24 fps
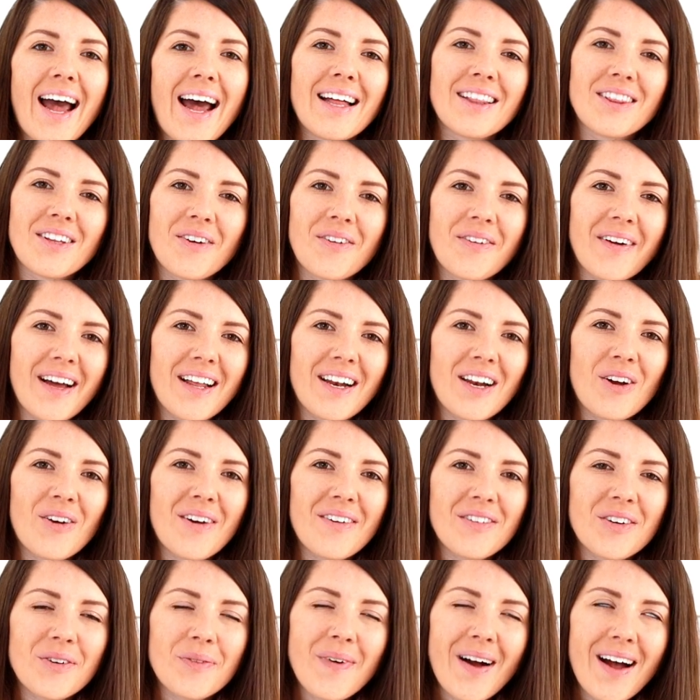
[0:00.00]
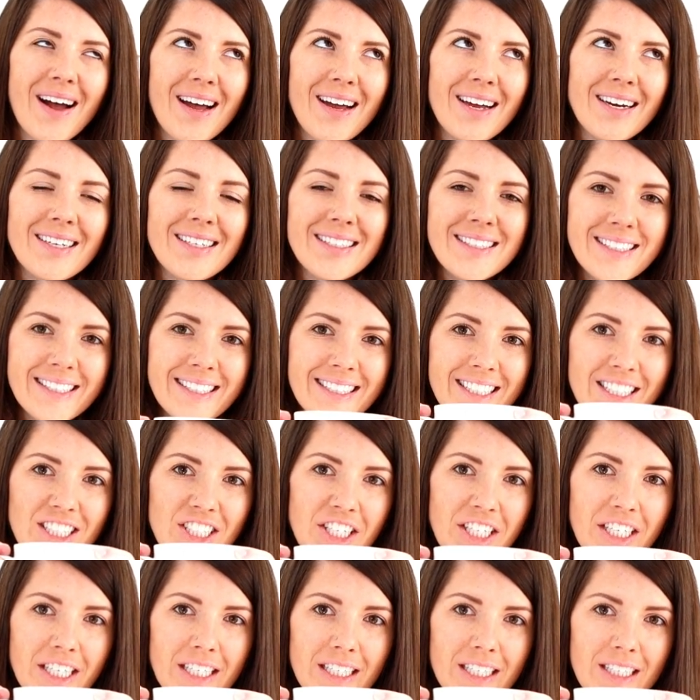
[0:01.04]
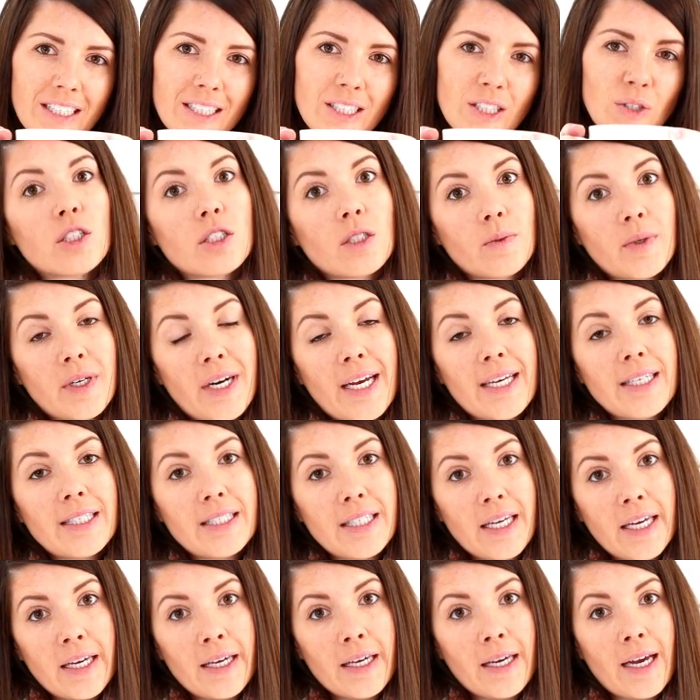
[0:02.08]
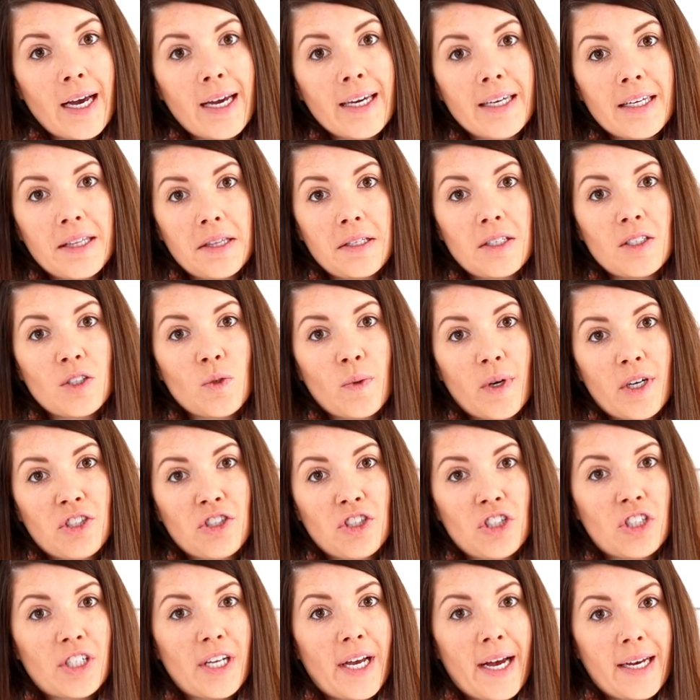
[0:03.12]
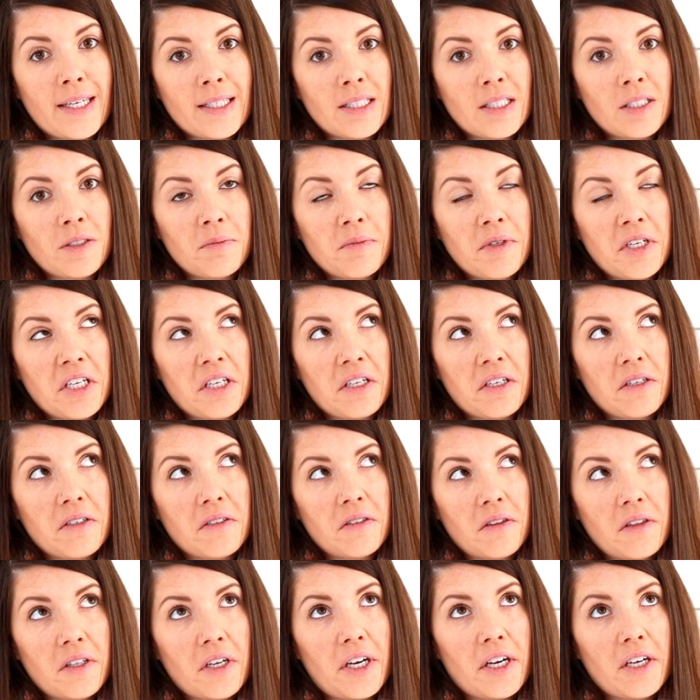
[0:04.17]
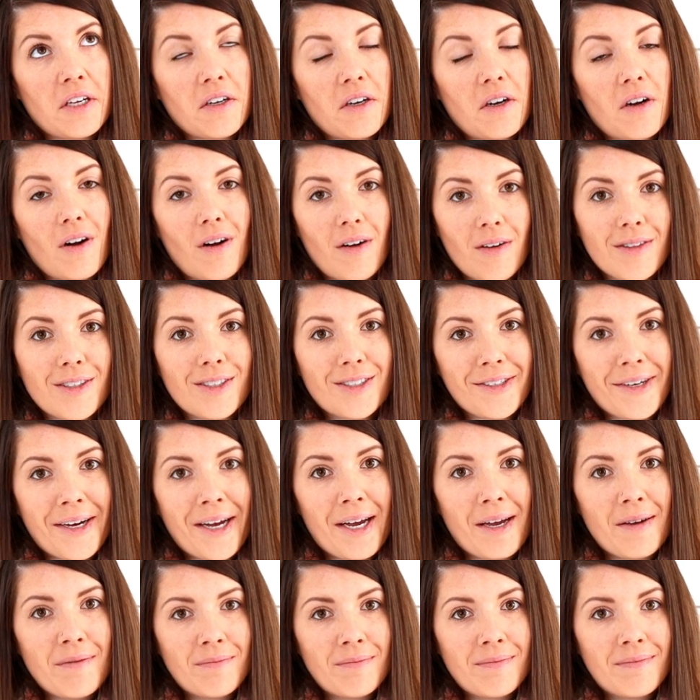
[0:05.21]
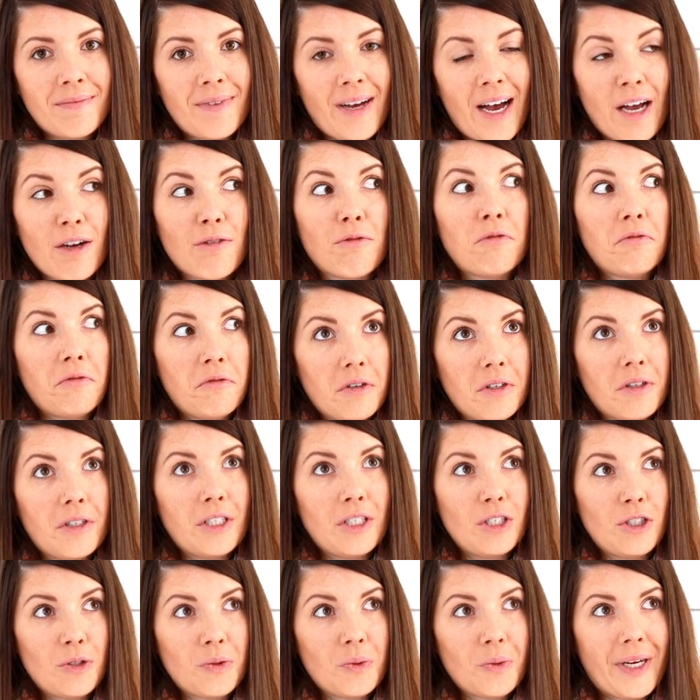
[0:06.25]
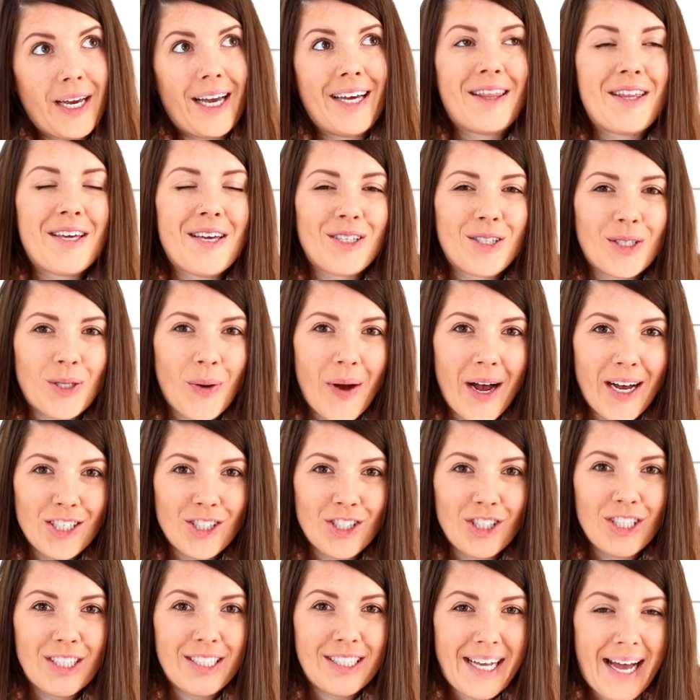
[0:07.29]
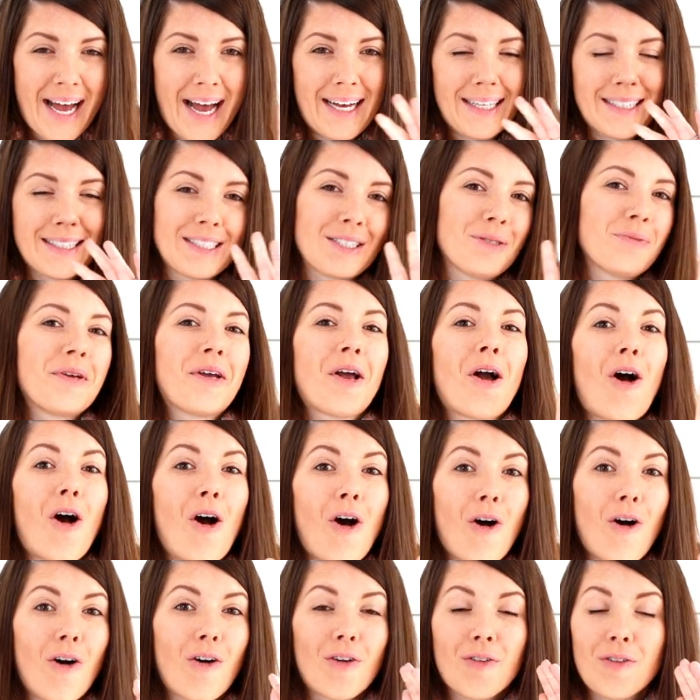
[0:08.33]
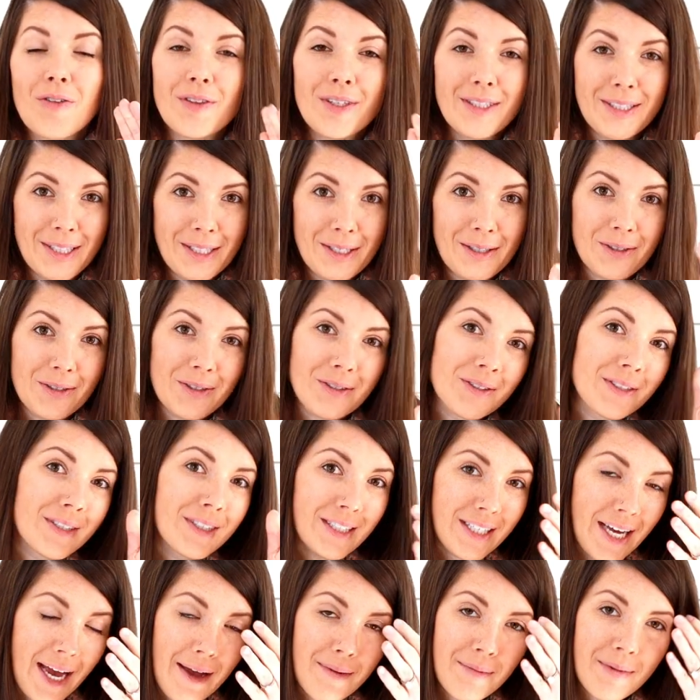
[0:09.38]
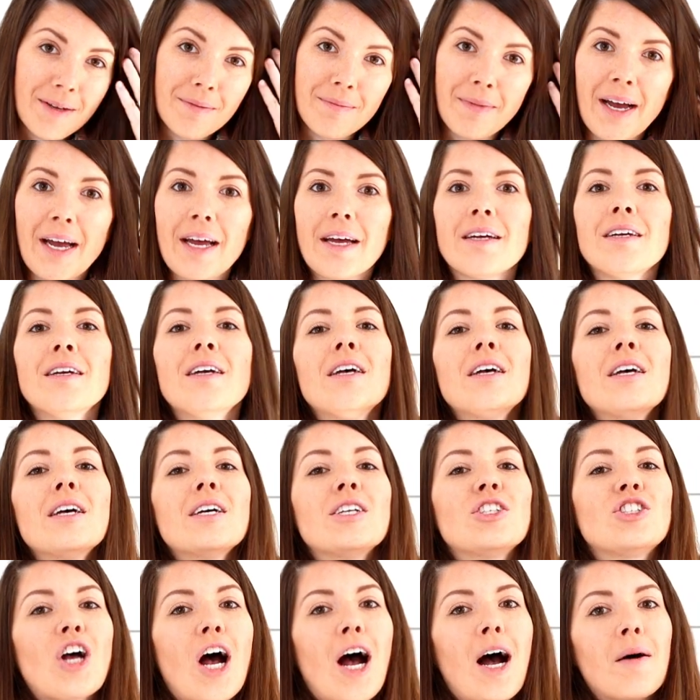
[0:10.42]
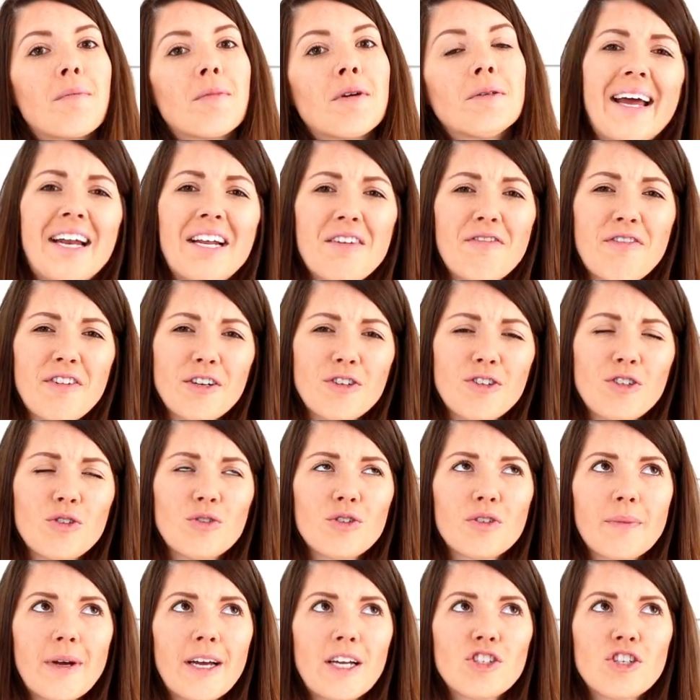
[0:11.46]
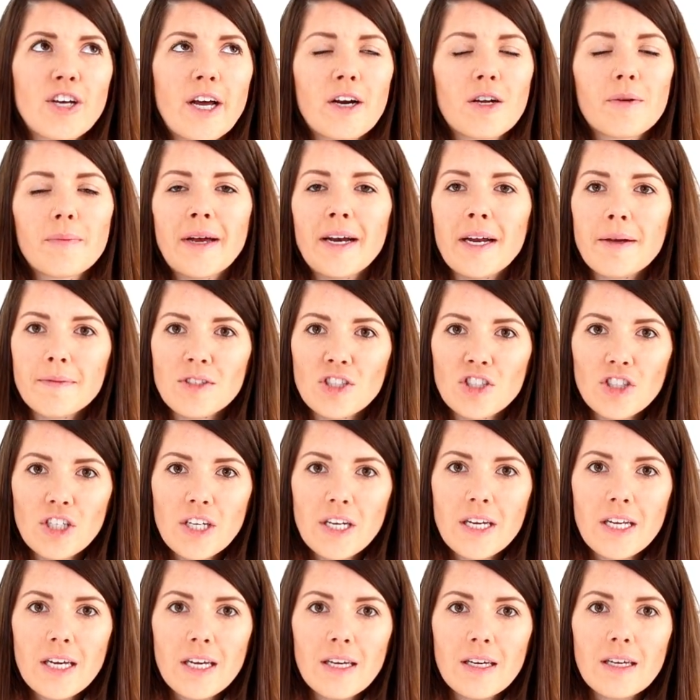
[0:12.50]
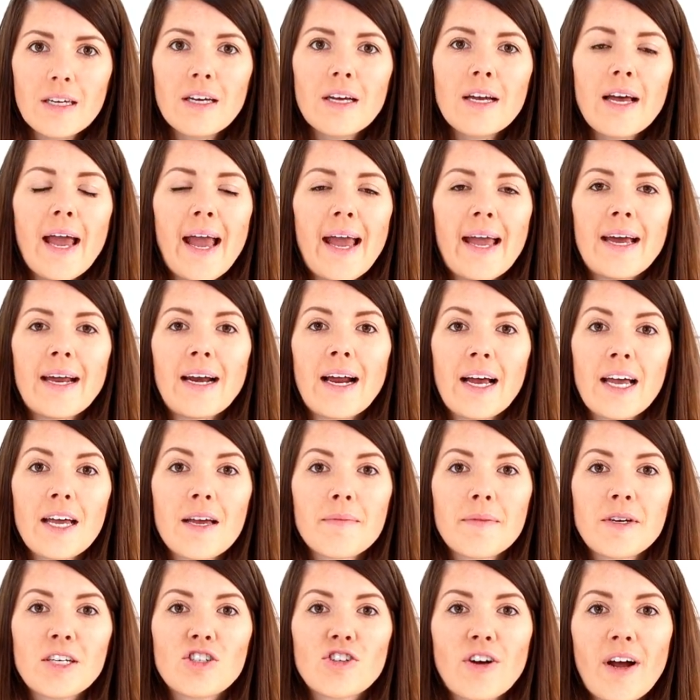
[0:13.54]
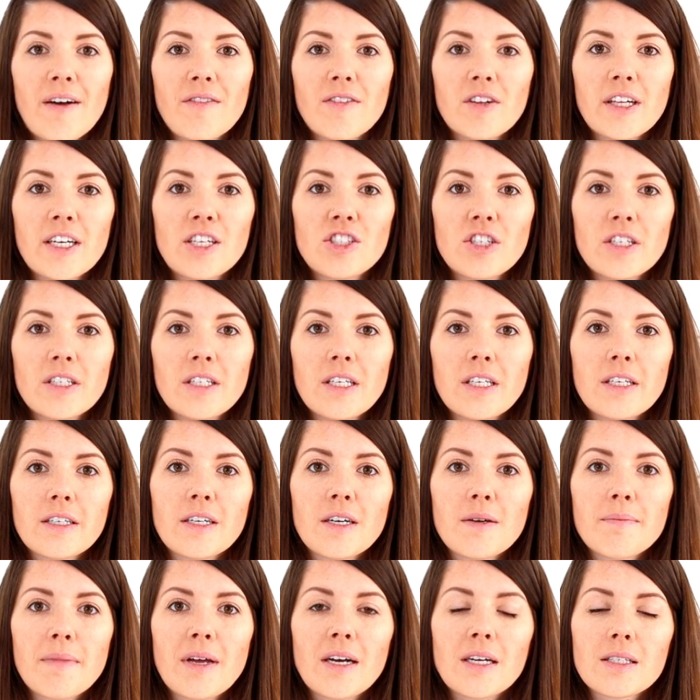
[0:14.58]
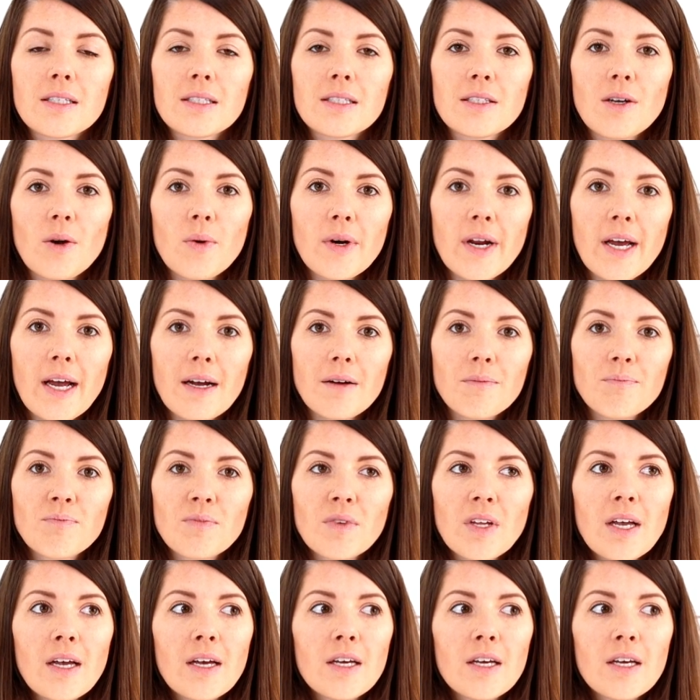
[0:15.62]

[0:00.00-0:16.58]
Hello, hello everyone! Cheers! So when I say I get these questions asked to me, like, all the time, I really do get these questions asked to me all the single time in my job. And if you're new to my channel, my name is Jeanie, and I am a travel agent here in Minnesota.